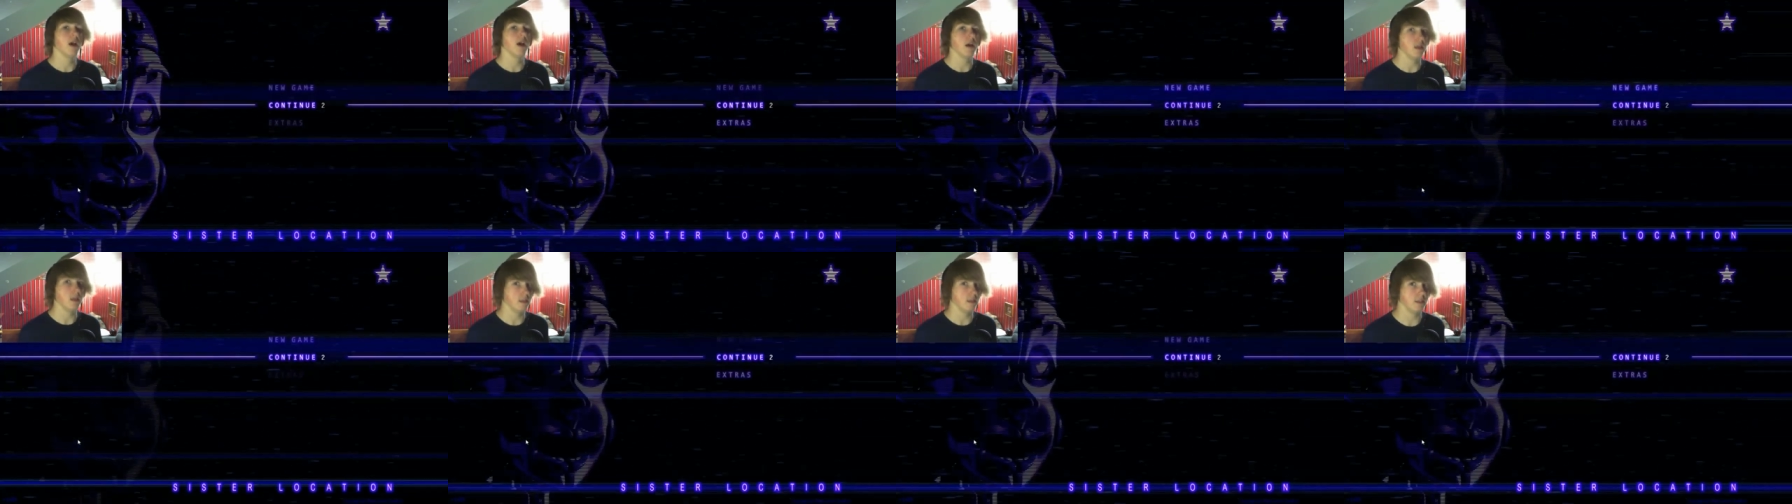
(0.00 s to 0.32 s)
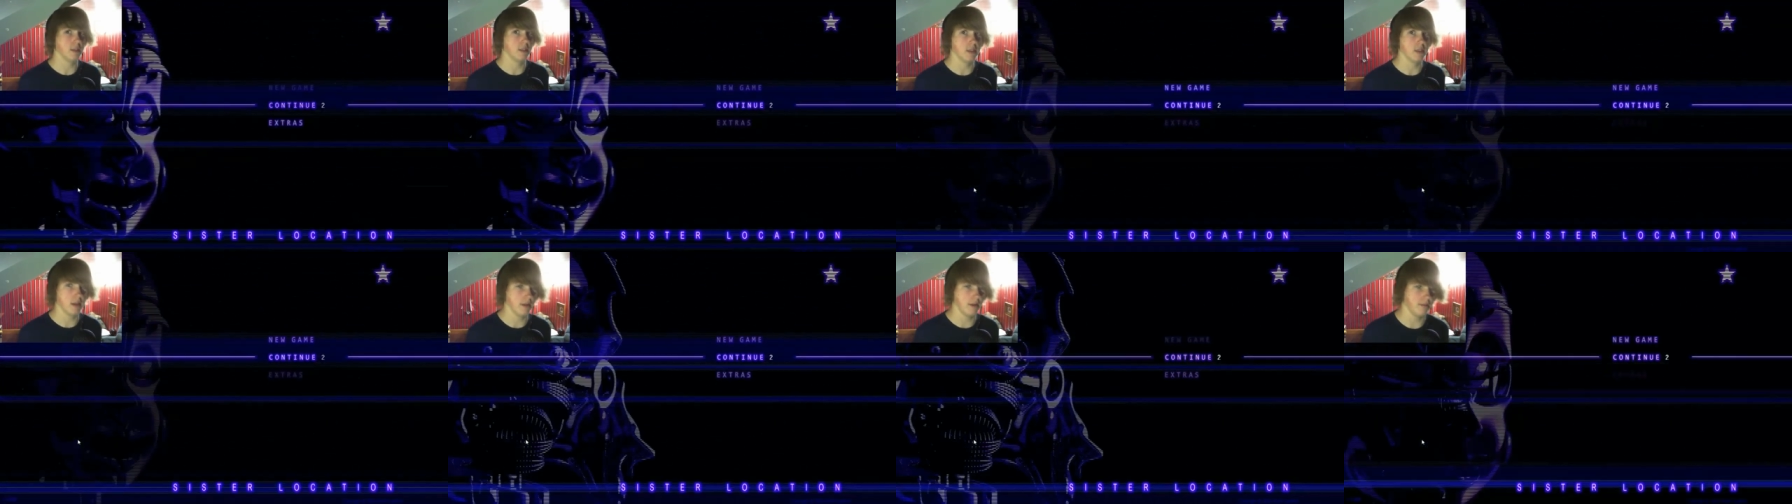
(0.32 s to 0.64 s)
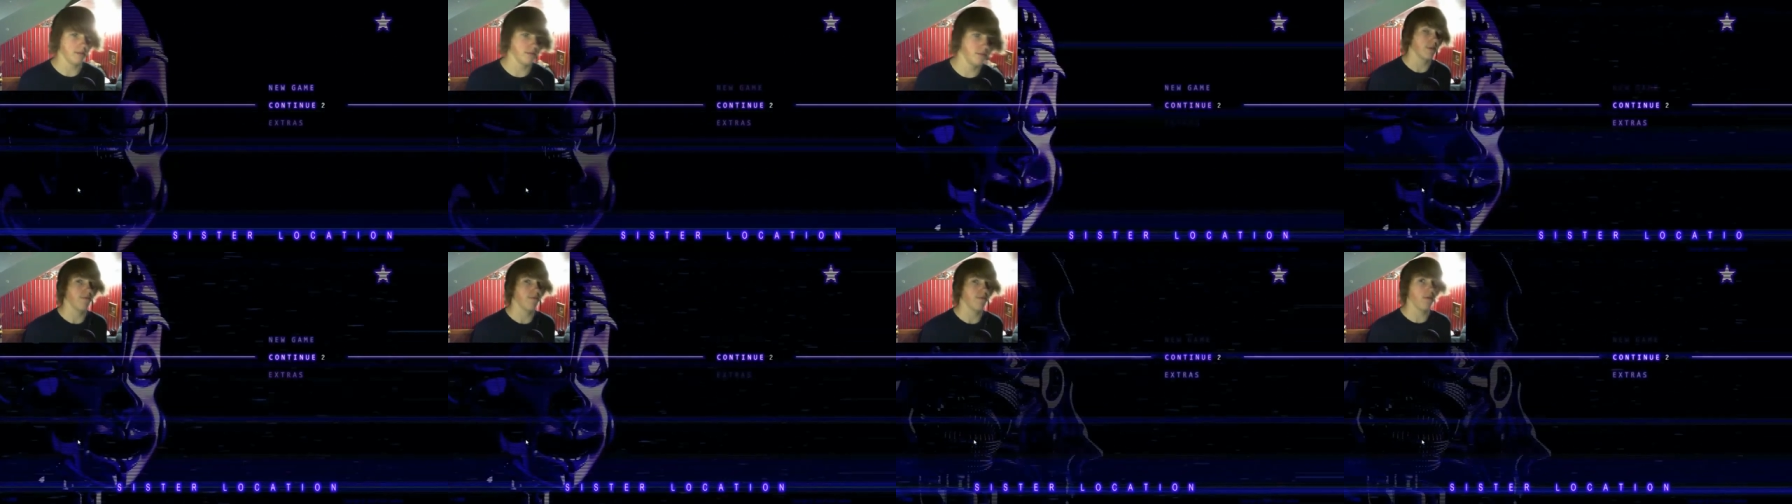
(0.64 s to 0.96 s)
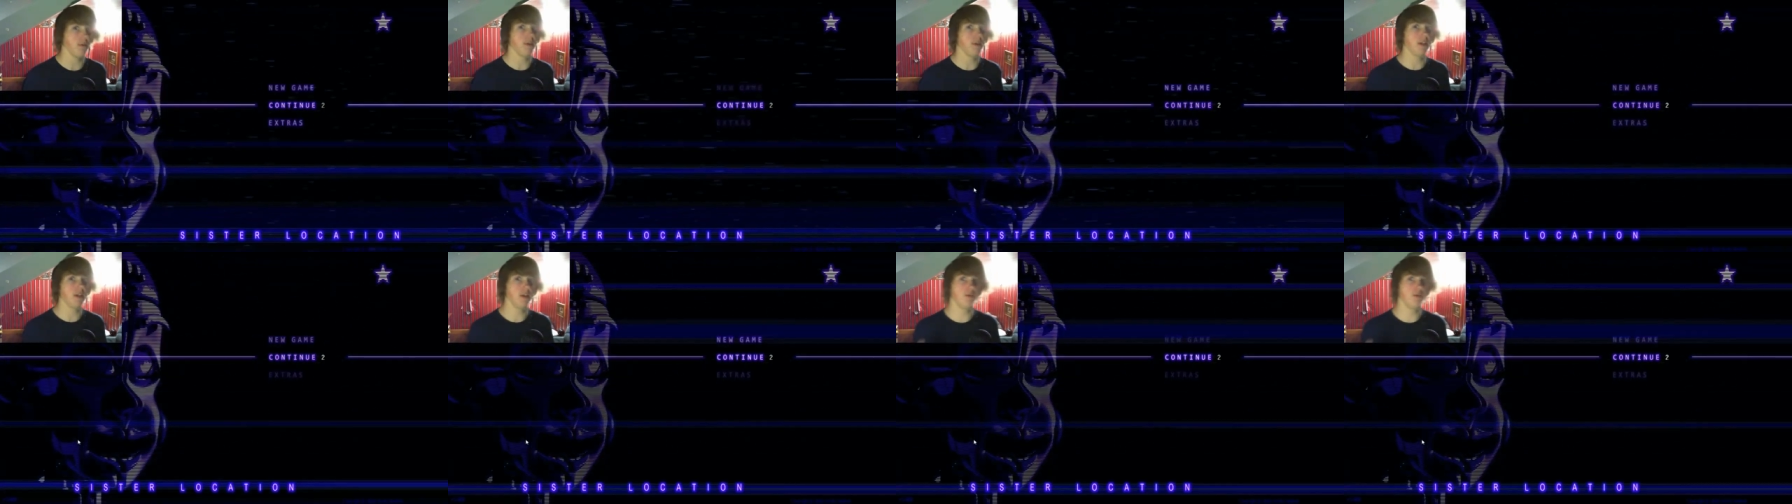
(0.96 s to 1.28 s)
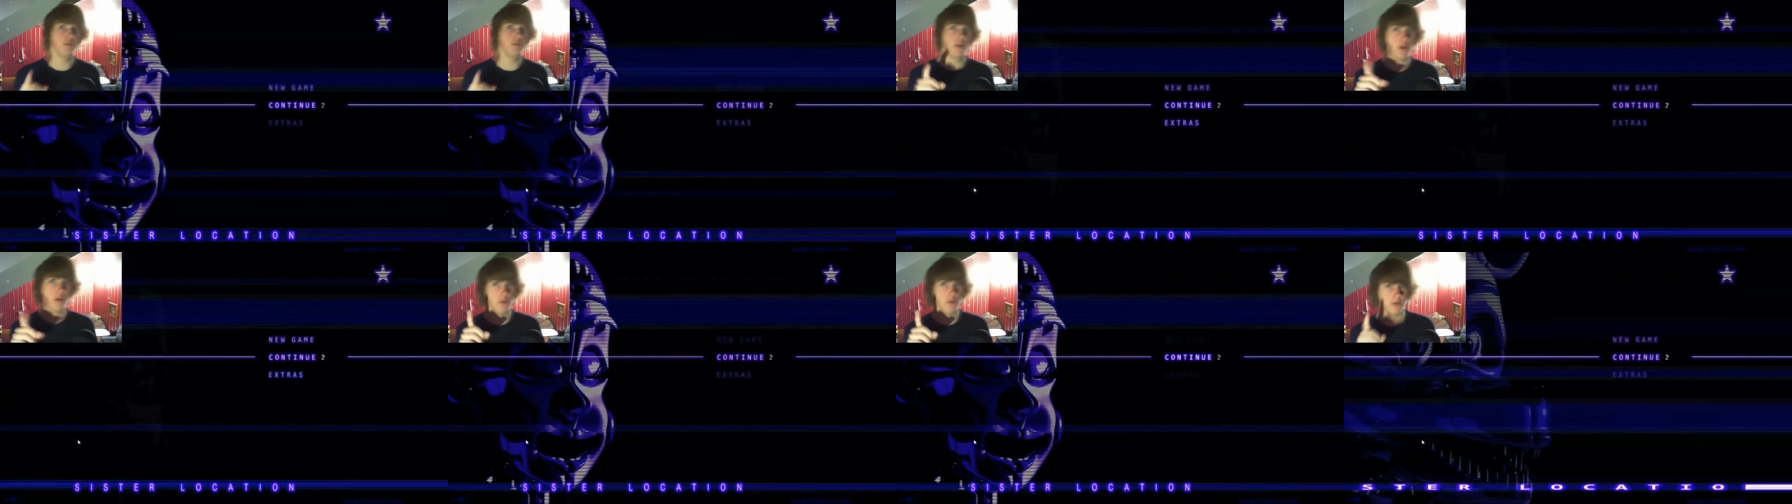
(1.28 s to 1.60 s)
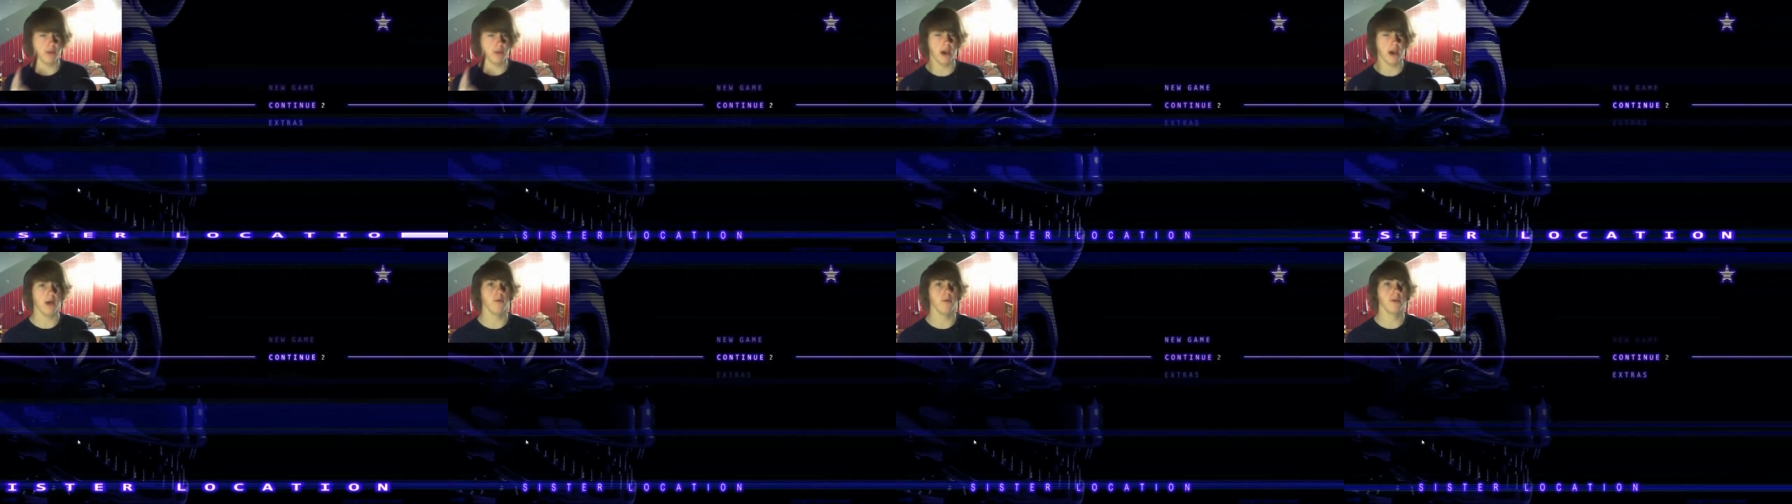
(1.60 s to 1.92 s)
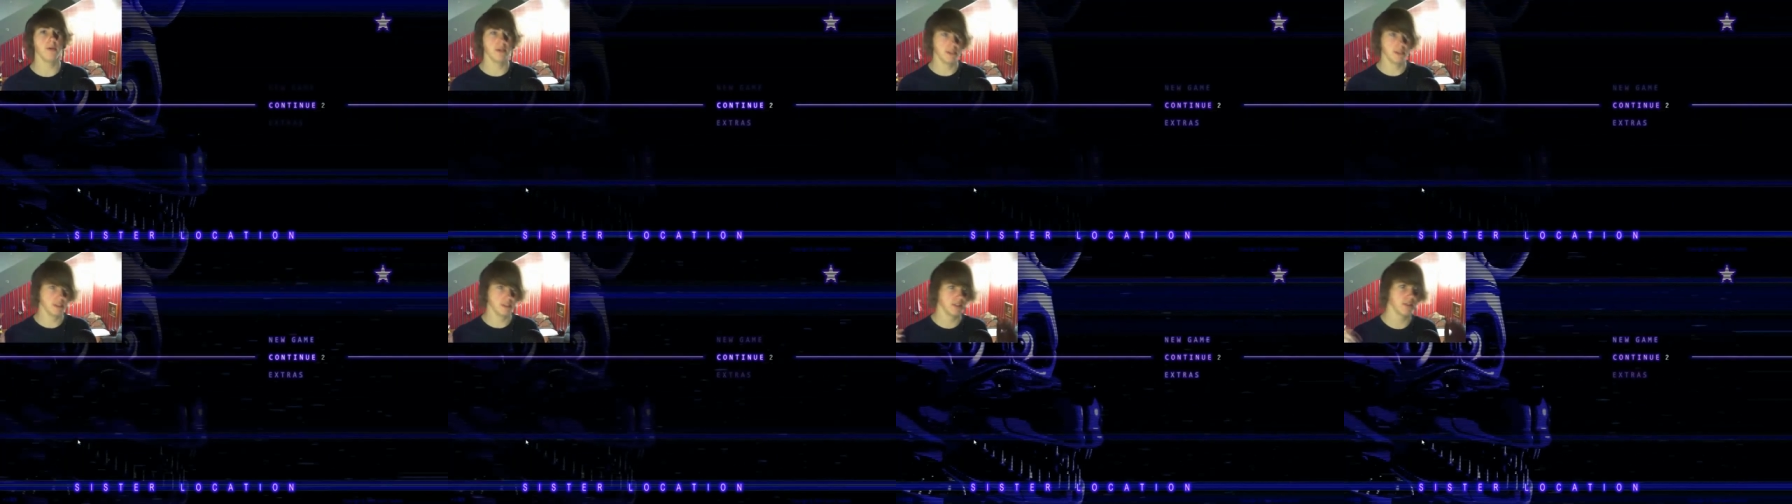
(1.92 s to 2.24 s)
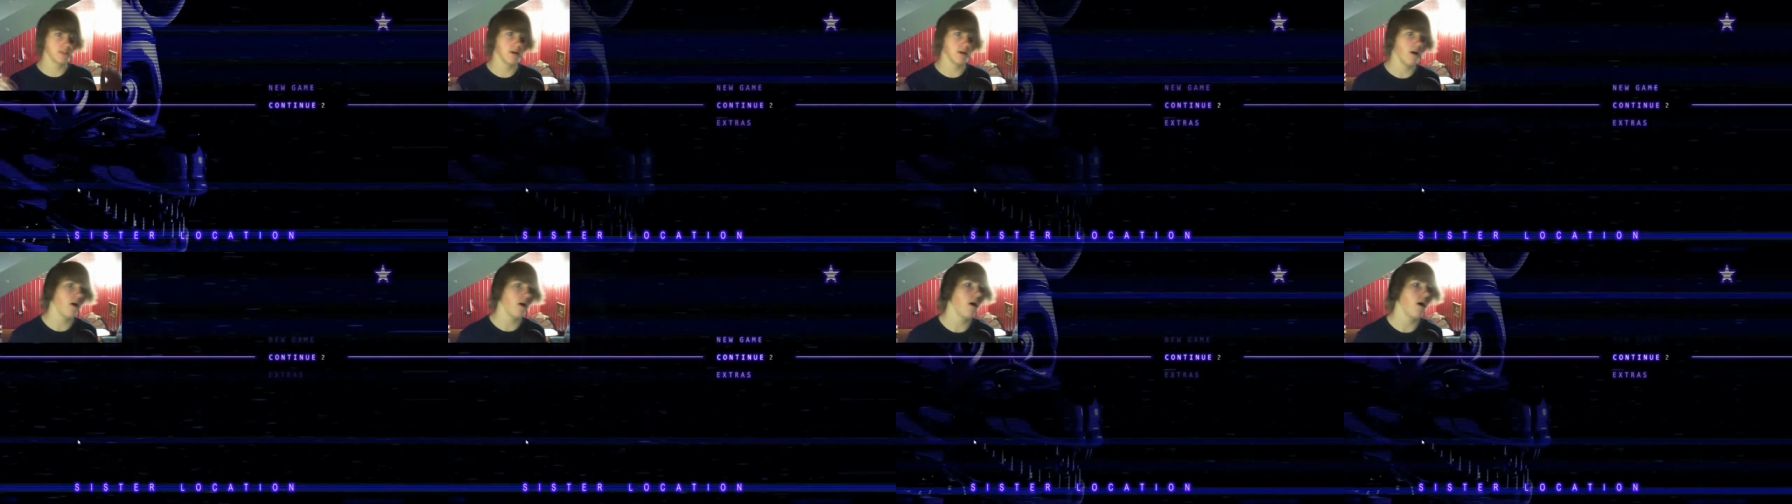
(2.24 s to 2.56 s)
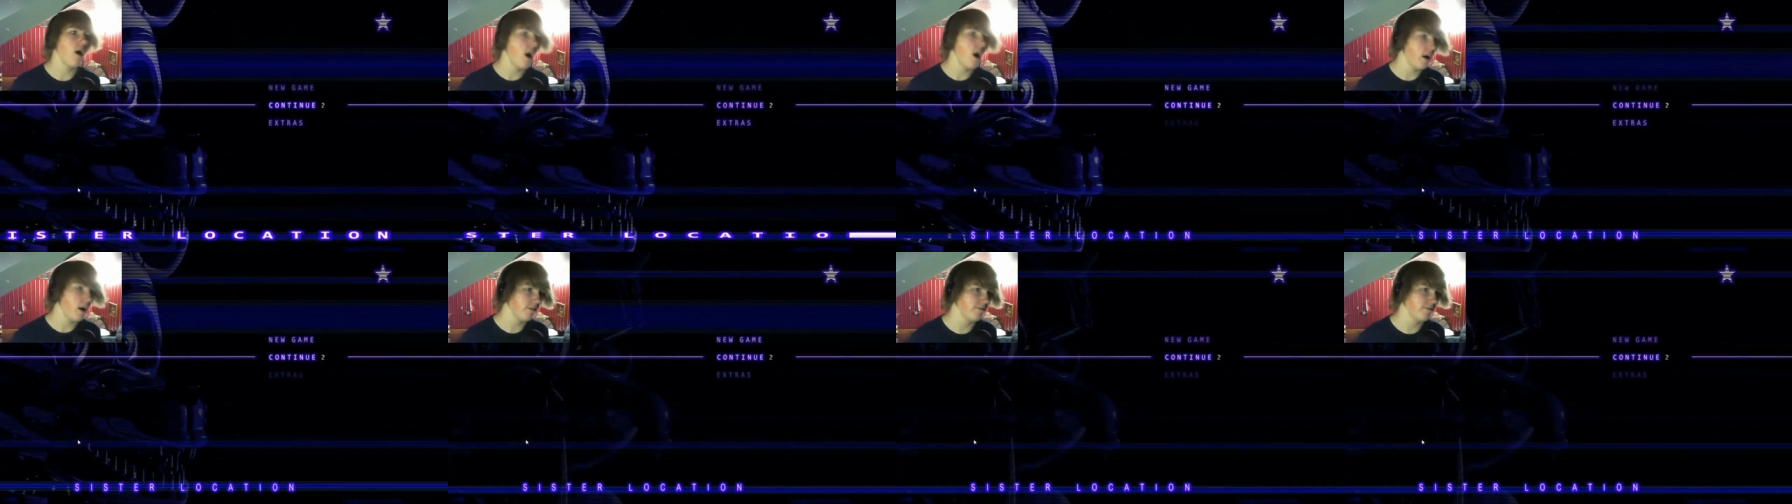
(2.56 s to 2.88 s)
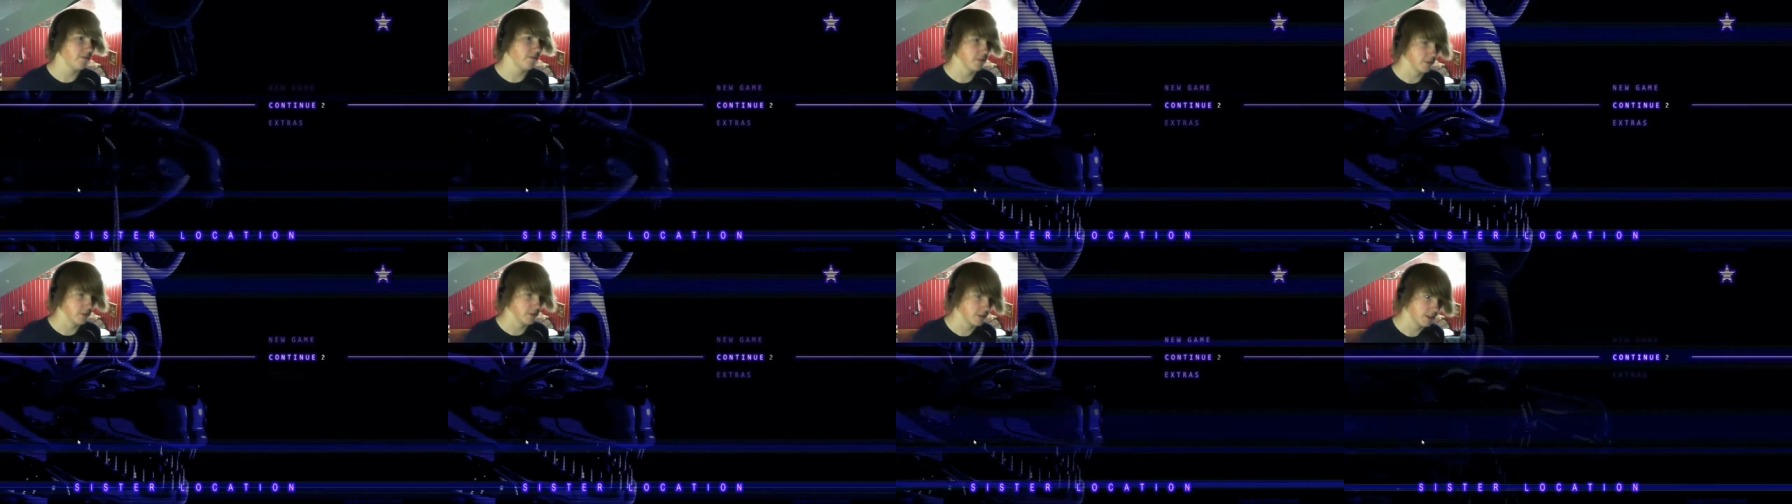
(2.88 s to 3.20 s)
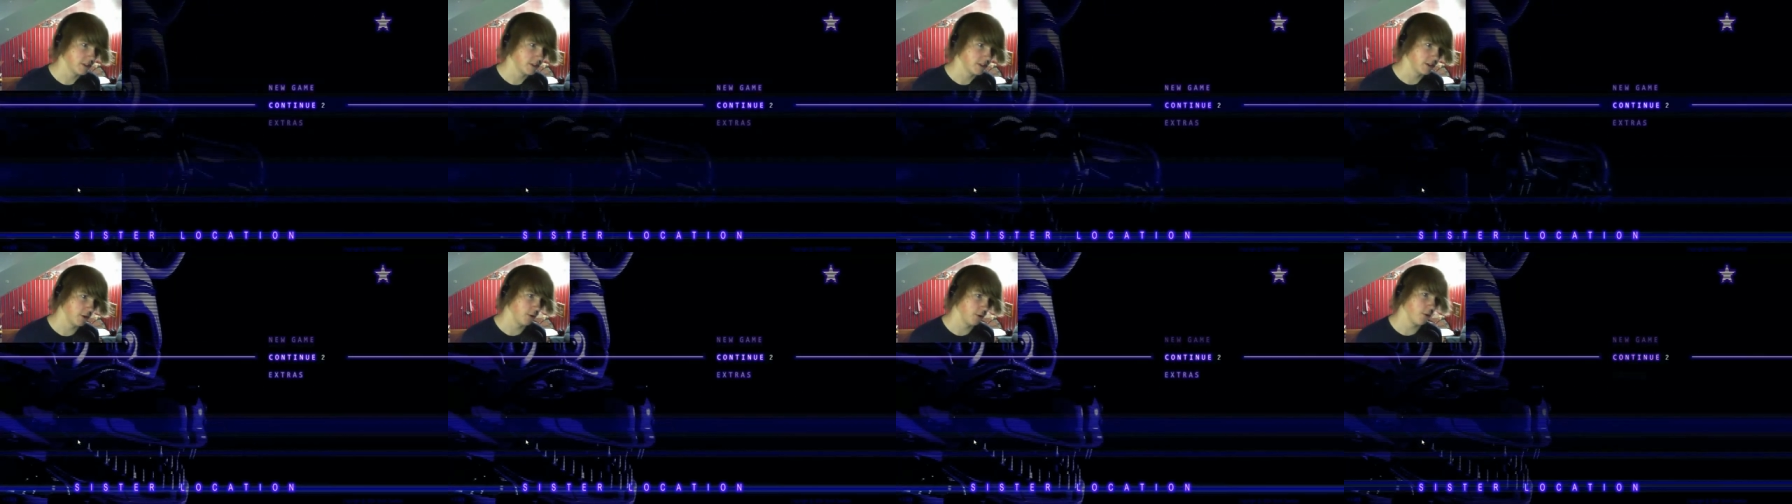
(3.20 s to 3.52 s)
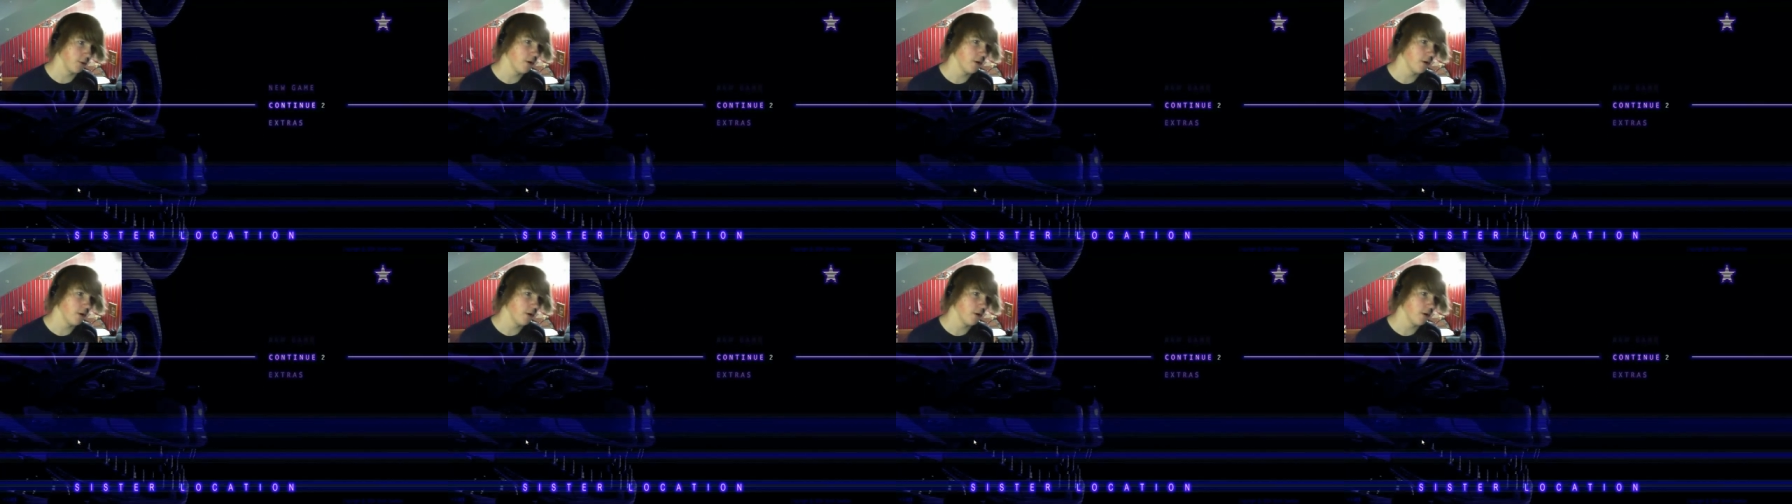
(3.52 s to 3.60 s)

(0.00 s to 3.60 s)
that's, uh, if only you knew that was awful to do.